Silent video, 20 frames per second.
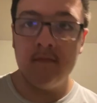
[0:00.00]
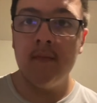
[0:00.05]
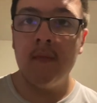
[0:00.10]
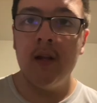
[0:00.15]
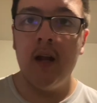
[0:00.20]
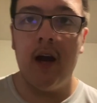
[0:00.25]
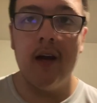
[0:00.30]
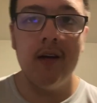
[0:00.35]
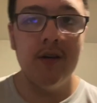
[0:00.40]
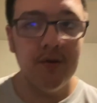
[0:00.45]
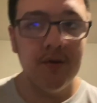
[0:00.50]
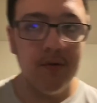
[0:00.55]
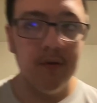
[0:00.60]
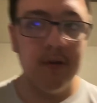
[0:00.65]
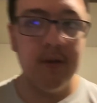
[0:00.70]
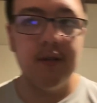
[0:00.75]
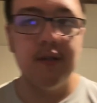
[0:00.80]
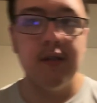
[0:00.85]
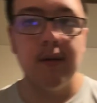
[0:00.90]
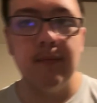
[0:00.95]
I just
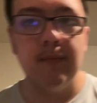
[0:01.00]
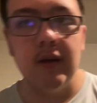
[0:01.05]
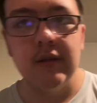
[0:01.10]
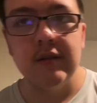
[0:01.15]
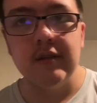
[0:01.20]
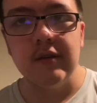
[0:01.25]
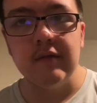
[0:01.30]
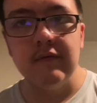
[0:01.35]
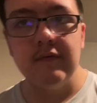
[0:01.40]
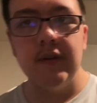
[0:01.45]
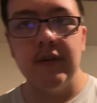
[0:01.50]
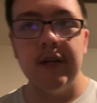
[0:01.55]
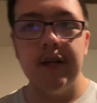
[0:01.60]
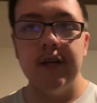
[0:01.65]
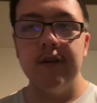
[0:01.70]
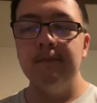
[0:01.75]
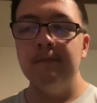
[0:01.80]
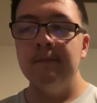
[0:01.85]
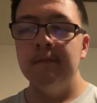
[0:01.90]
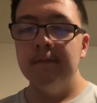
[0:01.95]
released a best of
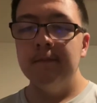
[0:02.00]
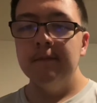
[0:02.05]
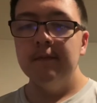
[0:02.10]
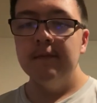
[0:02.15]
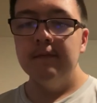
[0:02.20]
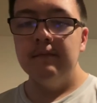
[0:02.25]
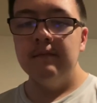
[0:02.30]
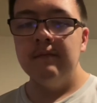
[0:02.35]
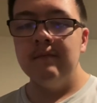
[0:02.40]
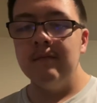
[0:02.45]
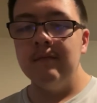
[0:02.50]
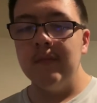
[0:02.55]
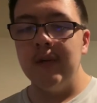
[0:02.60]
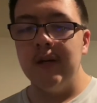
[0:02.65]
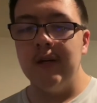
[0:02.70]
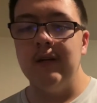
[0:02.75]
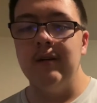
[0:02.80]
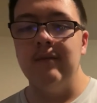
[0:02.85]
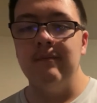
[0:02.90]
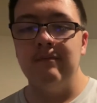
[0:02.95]
video.
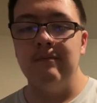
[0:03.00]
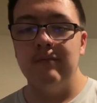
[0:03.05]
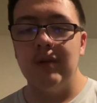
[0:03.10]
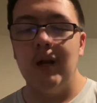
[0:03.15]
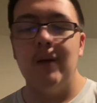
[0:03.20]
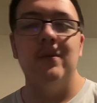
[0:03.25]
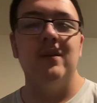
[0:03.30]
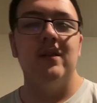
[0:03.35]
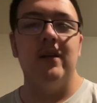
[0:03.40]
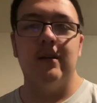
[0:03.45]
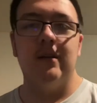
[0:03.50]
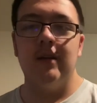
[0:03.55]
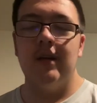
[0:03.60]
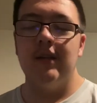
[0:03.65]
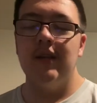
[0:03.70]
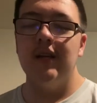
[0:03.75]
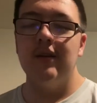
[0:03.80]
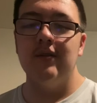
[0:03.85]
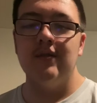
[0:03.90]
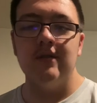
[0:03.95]
Um, probably like, I
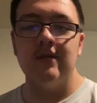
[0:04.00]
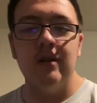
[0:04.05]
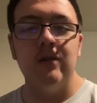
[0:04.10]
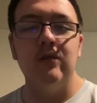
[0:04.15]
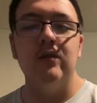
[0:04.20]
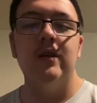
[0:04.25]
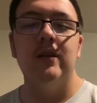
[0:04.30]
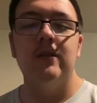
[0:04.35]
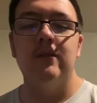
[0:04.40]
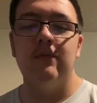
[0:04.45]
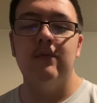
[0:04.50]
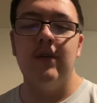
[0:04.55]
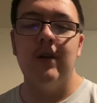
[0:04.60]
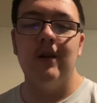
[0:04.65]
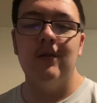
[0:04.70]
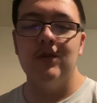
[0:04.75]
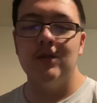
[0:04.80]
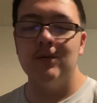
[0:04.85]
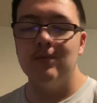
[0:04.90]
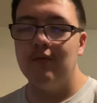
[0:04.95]
think it was literally the video
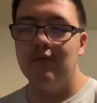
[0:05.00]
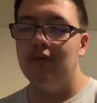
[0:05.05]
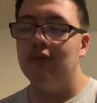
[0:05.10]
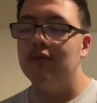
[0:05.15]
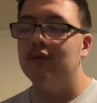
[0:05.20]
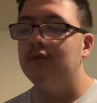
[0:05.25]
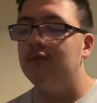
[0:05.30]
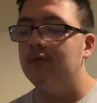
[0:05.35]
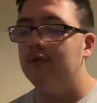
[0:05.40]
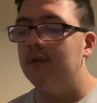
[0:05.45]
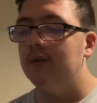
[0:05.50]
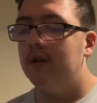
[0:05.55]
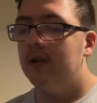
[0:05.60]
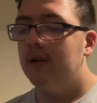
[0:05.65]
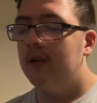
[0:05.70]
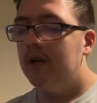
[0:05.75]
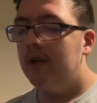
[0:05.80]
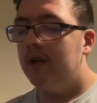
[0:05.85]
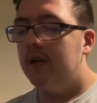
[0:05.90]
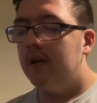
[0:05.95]
just before this one.
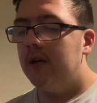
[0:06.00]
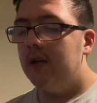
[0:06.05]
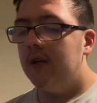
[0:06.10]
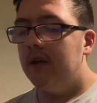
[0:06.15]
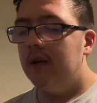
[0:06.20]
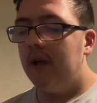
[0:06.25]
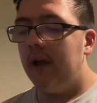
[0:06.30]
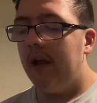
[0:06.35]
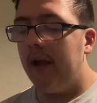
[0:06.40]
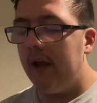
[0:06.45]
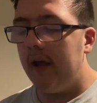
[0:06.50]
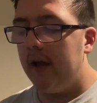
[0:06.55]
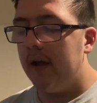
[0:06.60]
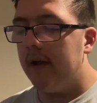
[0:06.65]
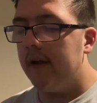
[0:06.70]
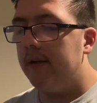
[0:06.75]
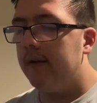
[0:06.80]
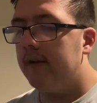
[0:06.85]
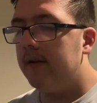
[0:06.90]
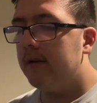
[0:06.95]

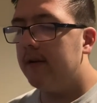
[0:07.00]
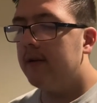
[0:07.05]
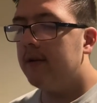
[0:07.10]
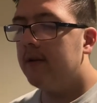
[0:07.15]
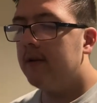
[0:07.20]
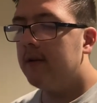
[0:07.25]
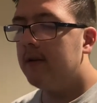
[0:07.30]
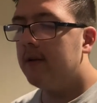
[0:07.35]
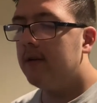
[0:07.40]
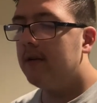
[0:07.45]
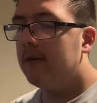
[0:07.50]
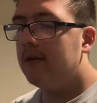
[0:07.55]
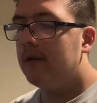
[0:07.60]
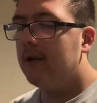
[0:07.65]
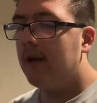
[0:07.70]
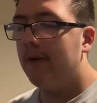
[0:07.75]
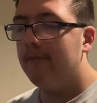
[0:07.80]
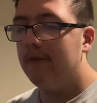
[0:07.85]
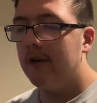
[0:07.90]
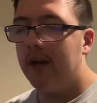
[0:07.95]
And
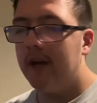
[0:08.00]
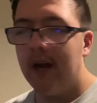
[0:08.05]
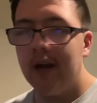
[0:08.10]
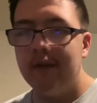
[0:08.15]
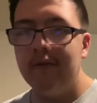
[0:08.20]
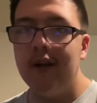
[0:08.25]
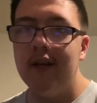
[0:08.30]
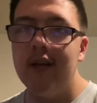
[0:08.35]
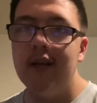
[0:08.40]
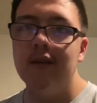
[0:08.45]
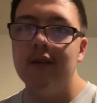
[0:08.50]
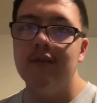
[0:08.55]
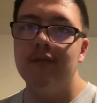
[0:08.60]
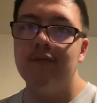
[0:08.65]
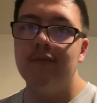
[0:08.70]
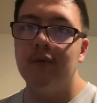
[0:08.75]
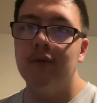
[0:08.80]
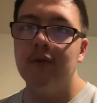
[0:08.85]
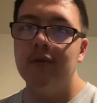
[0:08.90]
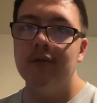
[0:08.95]
I'm running out of ideas,
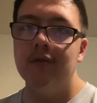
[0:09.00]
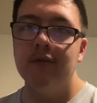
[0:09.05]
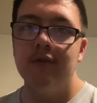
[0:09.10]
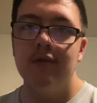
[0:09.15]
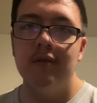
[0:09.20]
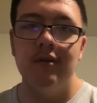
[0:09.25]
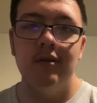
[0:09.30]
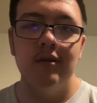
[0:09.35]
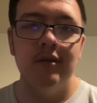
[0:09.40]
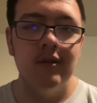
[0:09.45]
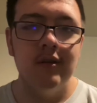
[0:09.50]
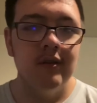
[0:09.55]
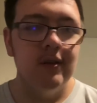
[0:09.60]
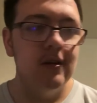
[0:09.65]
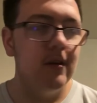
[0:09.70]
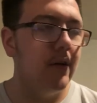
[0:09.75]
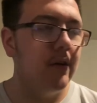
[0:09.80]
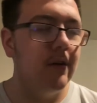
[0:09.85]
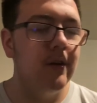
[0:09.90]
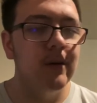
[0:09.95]
folks.
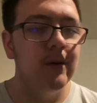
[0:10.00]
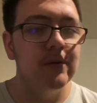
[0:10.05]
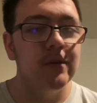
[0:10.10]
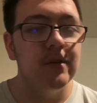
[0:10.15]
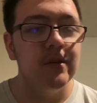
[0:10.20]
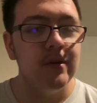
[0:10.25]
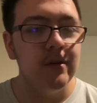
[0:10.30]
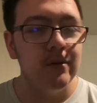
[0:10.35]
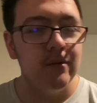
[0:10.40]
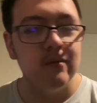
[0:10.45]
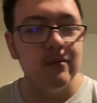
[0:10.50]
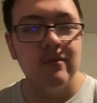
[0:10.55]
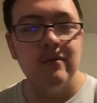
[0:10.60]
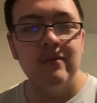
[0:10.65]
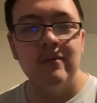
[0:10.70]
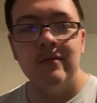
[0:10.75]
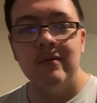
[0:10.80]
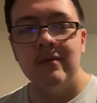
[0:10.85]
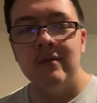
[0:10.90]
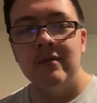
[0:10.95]
I don't know what to do.
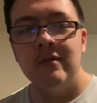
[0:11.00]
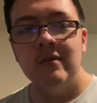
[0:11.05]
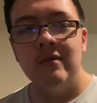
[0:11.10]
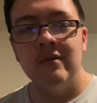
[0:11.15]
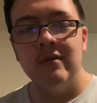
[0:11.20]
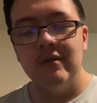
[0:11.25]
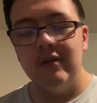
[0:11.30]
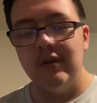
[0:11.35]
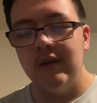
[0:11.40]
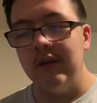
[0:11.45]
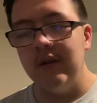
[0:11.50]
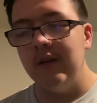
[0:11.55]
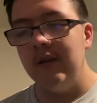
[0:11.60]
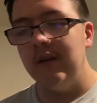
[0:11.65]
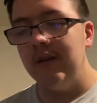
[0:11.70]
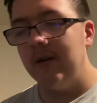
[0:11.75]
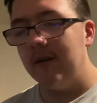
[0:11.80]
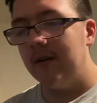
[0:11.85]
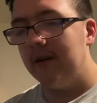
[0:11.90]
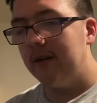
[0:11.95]
And
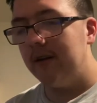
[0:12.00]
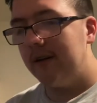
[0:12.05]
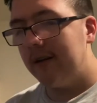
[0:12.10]
uh,